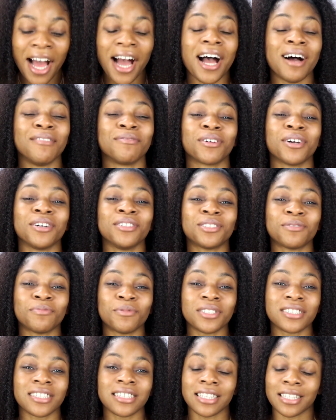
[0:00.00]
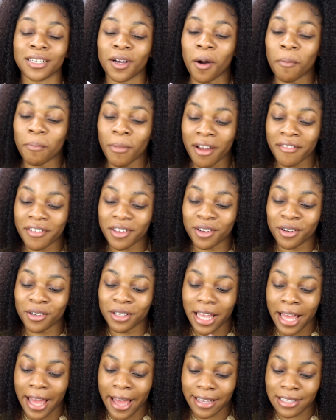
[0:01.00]
I'm going to be using the Omari Code
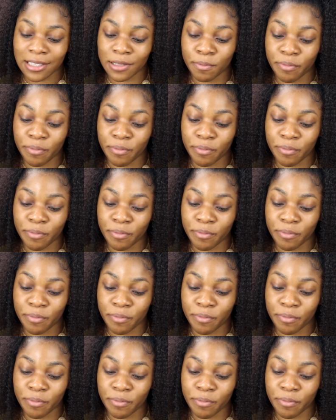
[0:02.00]
X